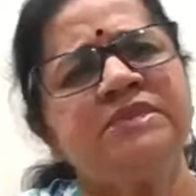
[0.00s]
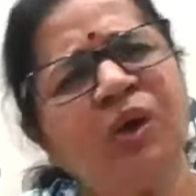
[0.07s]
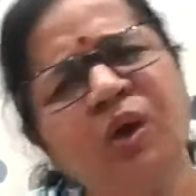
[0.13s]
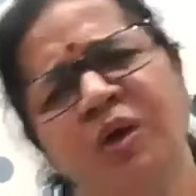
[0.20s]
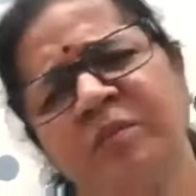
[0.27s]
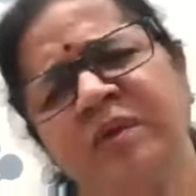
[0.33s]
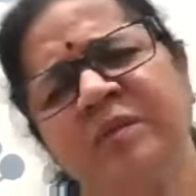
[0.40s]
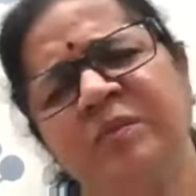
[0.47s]

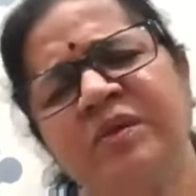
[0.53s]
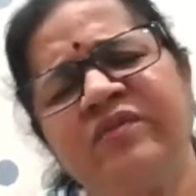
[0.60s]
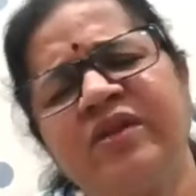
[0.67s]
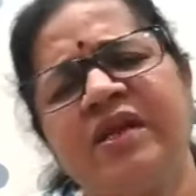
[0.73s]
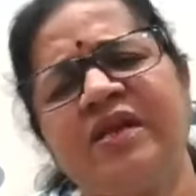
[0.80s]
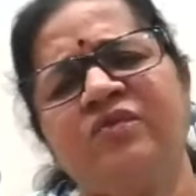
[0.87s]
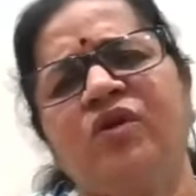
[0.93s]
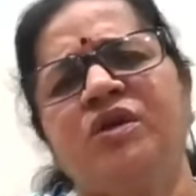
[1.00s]
or maybe
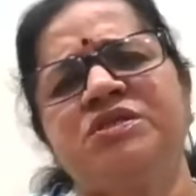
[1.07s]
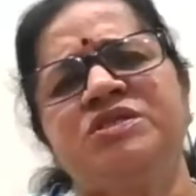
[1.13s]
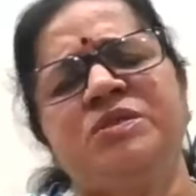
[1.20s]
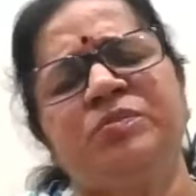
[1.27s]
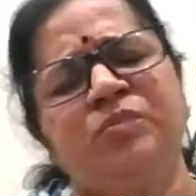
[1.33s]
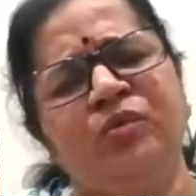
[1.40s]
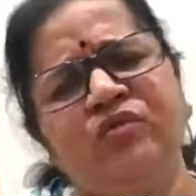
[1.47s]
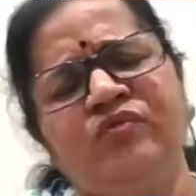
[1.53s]
when I watch
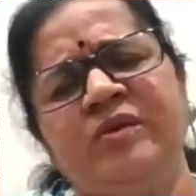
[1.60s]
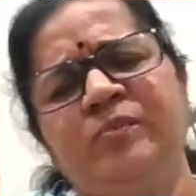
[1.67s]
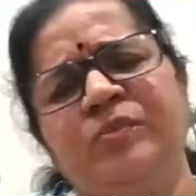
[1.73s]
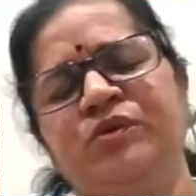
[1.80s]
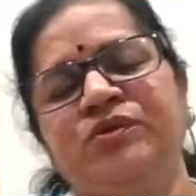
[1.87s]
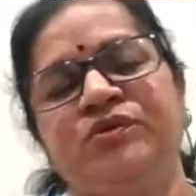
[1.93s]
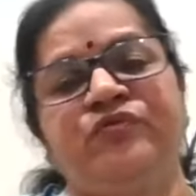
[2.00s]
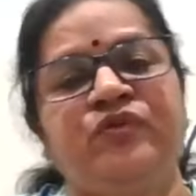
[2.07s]
a movie,
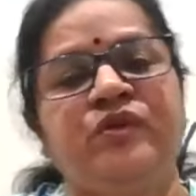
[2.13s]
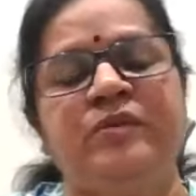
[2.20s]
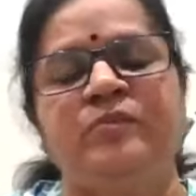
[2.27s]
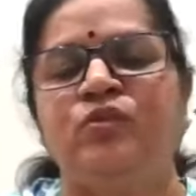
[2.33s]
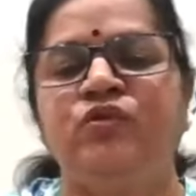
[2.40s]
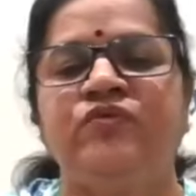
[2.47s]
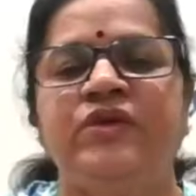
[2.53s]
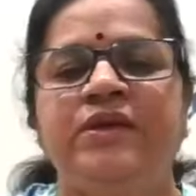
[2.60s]
beautiful
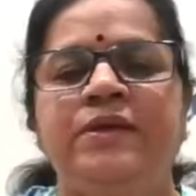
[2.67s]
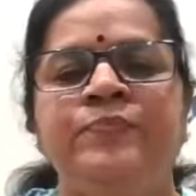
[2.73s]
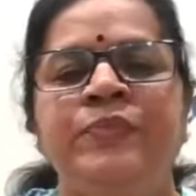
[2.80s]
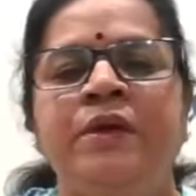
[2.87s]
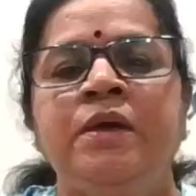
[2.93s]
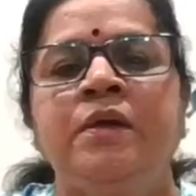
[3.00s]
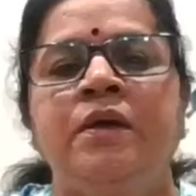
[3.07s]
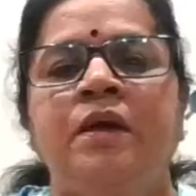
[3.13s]
movie,
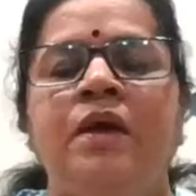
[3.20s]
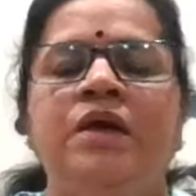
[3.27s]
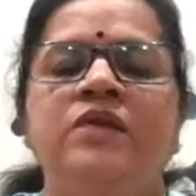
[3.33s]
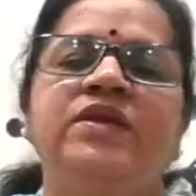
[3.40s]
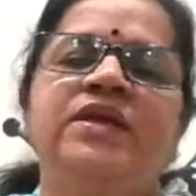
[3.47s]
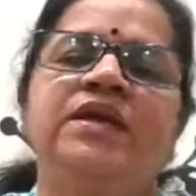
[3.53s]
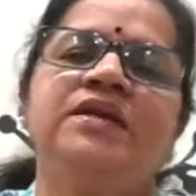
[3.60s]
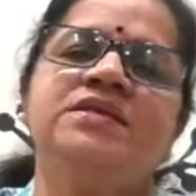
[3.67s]
or
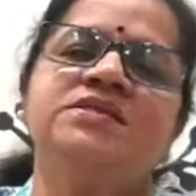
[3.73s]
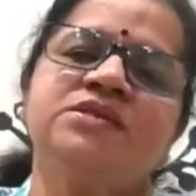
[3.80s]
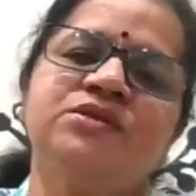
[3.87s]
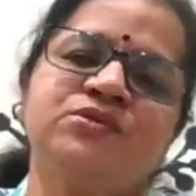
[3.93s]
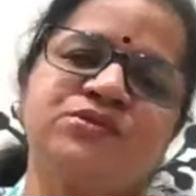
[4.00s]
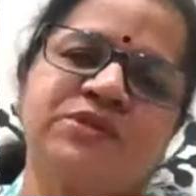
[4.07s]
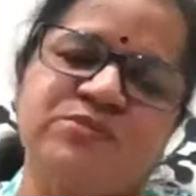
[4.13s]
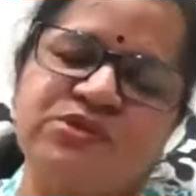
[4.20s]
when I listen
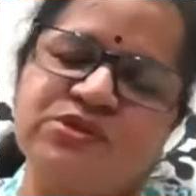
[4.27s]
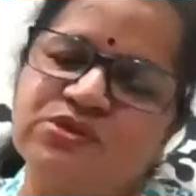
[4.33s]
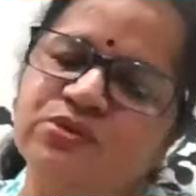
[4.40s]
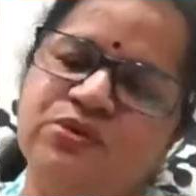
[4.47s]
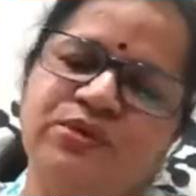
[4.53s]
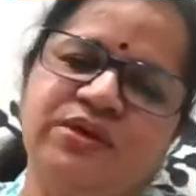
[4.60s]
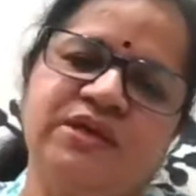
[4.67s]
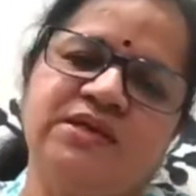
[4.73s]
to some
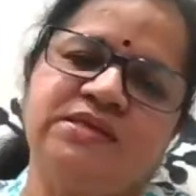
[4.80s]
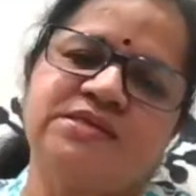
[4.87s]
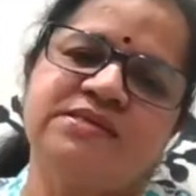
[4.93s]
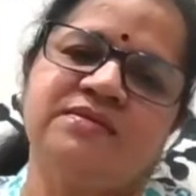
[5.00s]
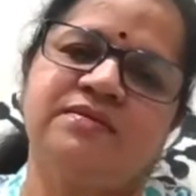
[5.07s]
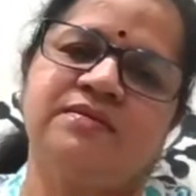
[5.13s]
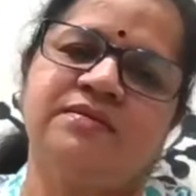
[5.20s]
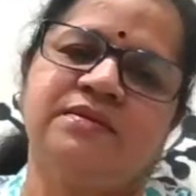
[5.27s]
stories,
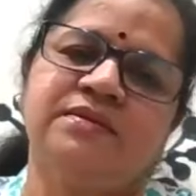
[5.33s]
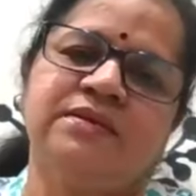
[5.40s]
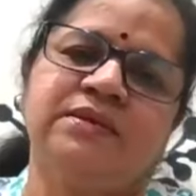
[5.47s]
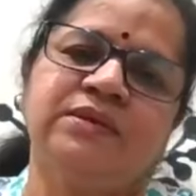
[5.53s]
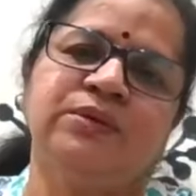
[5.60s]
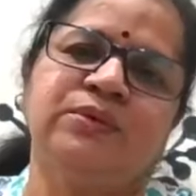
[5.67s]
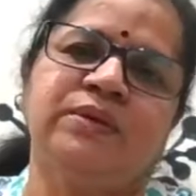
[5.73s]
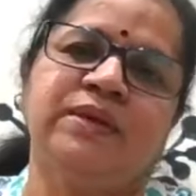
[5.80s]

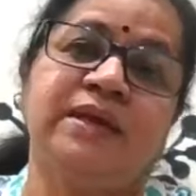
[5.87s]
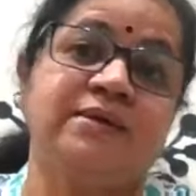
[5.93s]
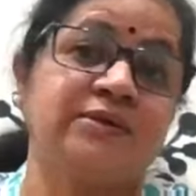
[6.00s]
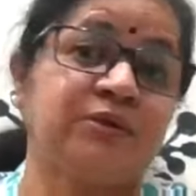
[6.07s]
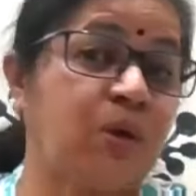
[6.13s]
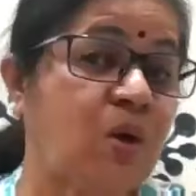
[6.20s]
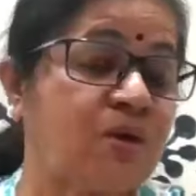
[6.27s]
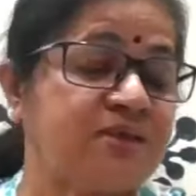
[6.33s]
you know,
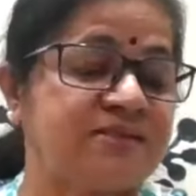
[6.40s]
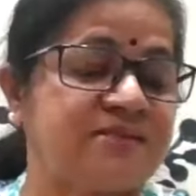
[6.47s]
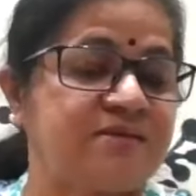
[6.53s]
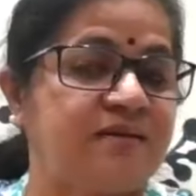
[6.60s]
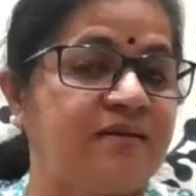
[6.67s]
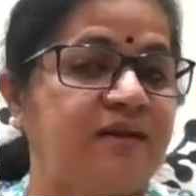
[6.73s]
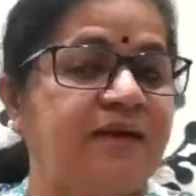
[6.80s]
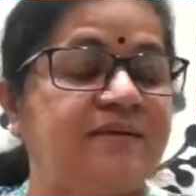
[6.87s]
like talks,
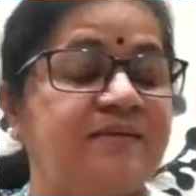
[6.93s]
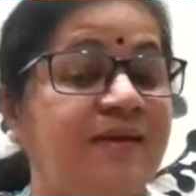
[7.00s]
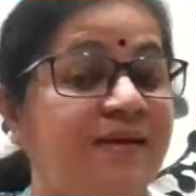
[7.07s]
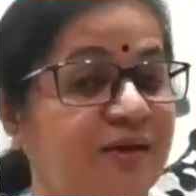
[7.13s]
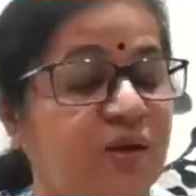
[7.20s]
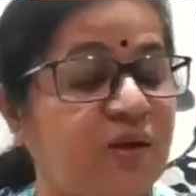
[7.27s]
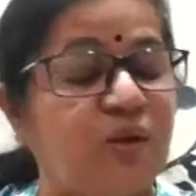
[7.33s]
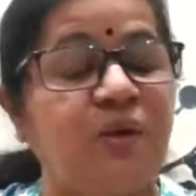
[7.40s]
like
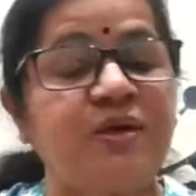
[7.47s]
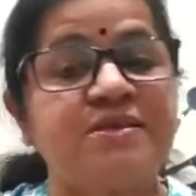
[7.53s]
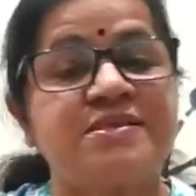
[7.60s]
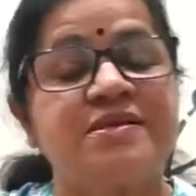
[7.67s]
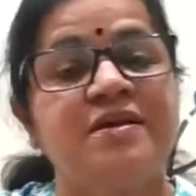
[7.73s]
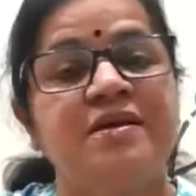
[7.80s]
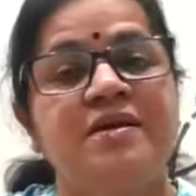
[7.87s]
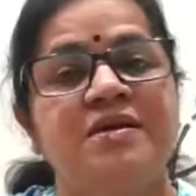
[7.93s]
TED
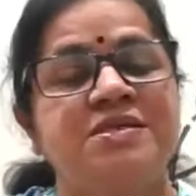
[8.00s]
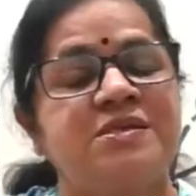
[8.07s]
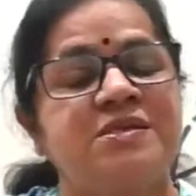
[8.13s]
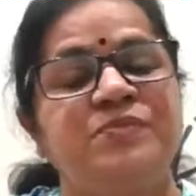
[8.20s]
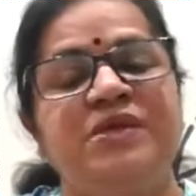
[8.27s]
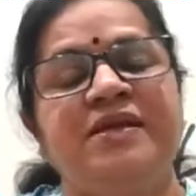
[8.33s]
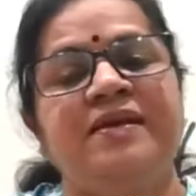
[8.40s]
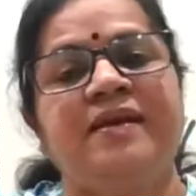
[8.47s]
Talks,
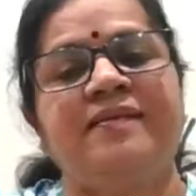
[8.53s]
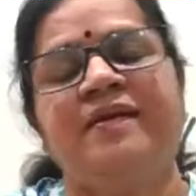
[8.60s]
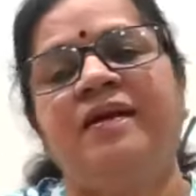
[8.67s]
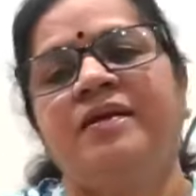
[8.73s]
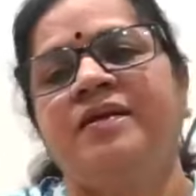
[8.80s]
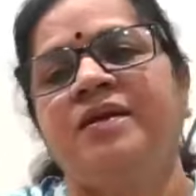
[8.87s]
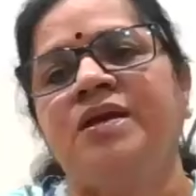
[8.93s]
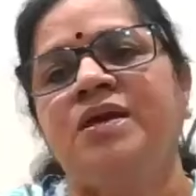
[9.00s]
something like
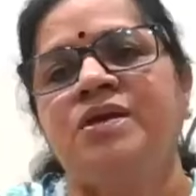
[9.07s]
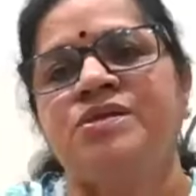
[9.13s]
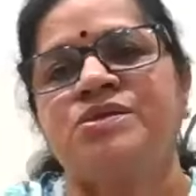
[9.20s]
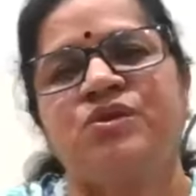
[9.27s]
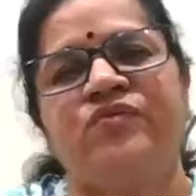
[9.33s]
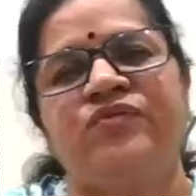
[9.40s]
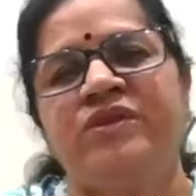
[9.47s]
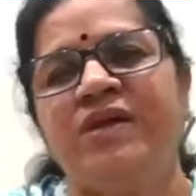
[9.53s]
that.
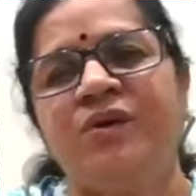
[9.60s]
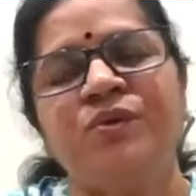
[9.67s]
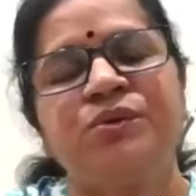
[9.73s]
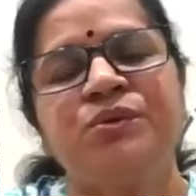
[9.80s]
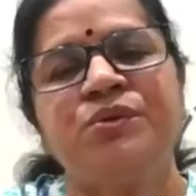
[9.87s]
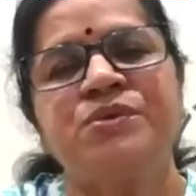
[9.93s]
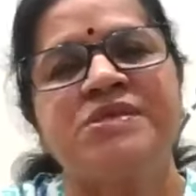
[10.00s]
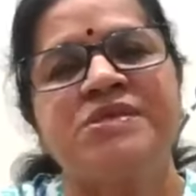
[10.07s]
So
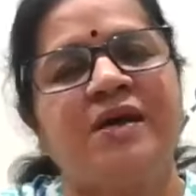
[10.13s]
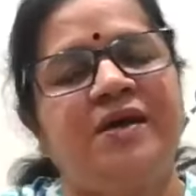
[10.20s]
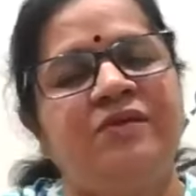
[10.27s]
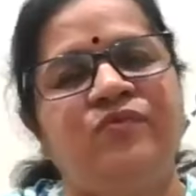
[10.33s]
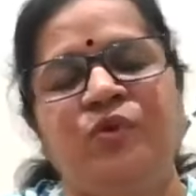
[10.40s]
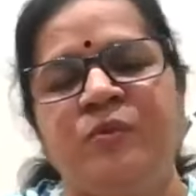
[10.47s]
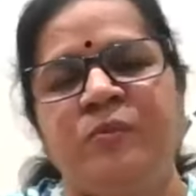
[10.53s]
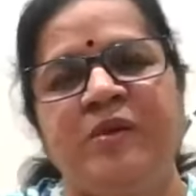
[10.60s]
without those, I
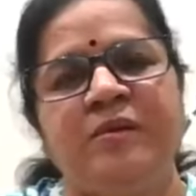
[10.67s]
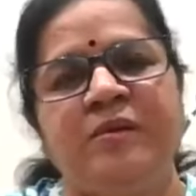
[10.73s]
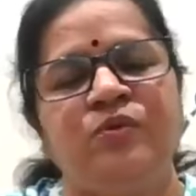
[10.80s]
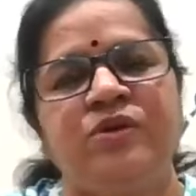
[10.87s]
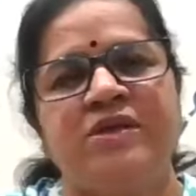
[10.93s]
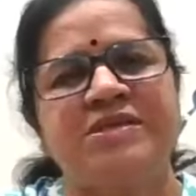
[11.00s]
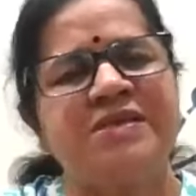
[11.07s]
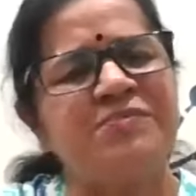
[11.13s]
won't be
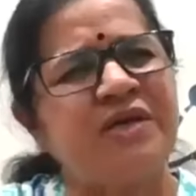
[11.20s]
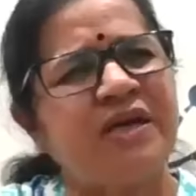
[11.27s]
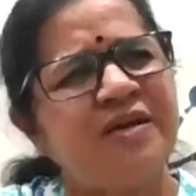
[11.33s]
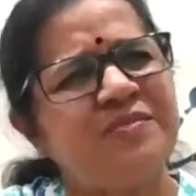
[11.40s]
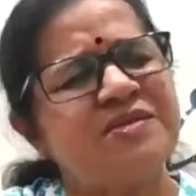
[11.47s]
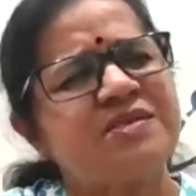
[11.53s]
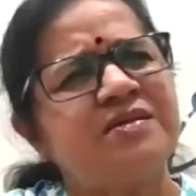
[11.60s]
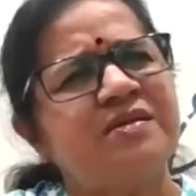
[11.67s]
able to.
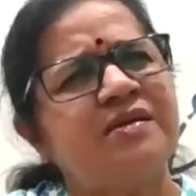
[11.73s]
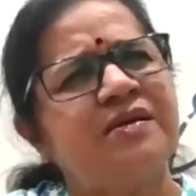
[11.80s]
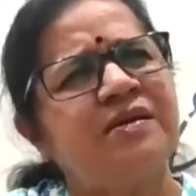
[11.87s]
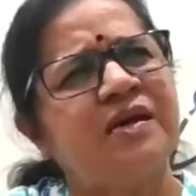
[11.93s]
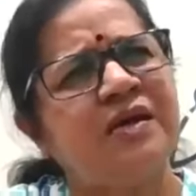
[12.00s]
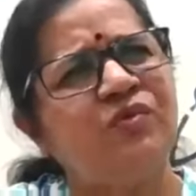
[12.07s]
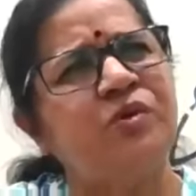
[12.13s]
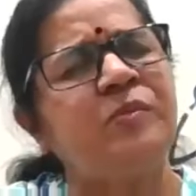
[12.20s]
Sometimes
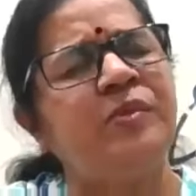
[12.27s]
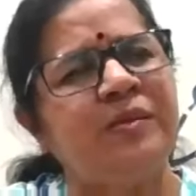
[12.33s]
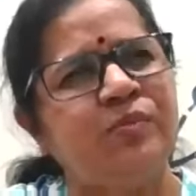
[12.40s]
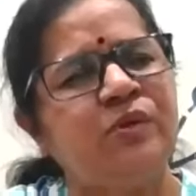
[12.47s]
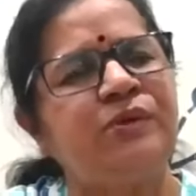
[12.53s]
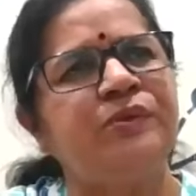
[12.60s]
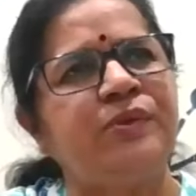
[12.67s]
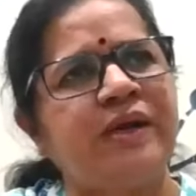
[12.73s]
I won't be
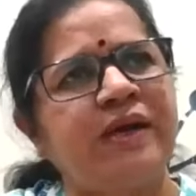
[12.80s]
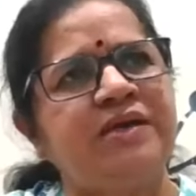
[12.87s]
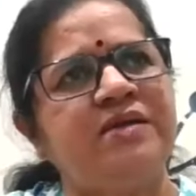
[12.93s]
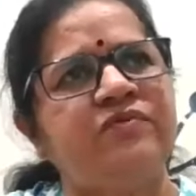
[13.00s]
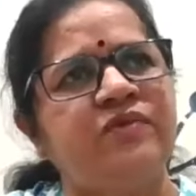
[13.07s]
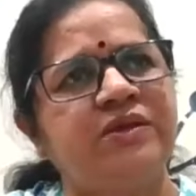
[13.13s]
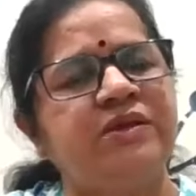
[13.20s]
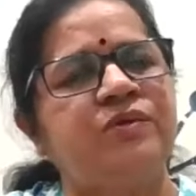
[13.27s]
able to
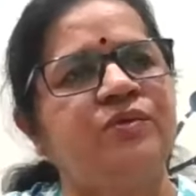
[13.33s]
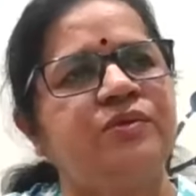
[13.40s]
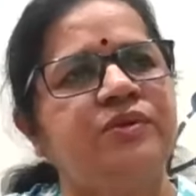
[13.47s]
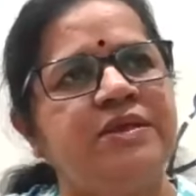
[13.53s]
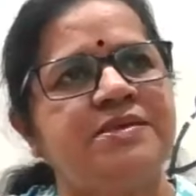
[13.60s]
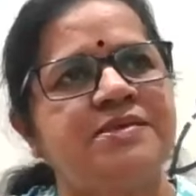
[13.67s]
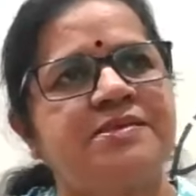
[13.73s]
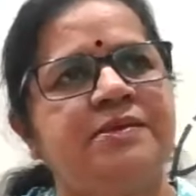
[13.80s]
write without
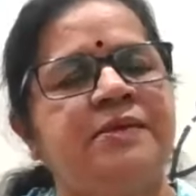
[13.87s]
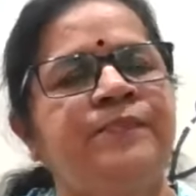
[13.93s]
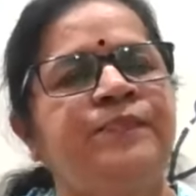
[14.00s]
these,